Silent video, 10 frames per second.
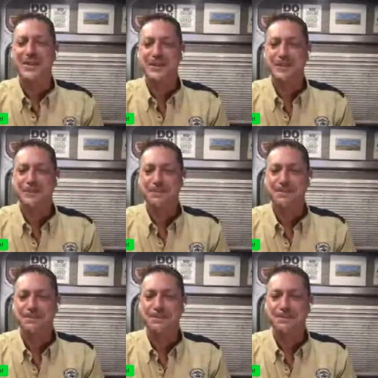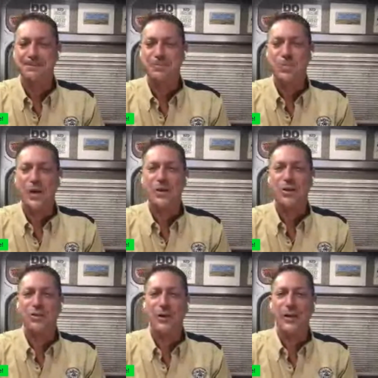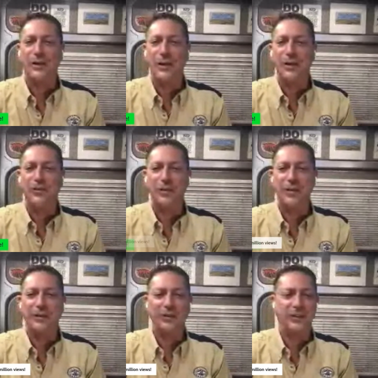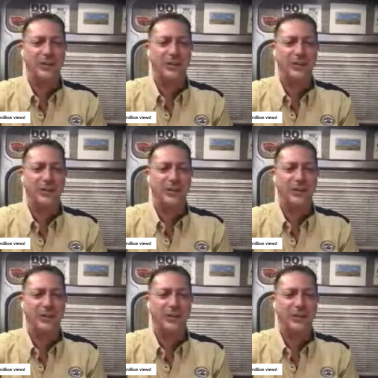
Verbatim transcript: Um, oh, Ryan, thank you for this.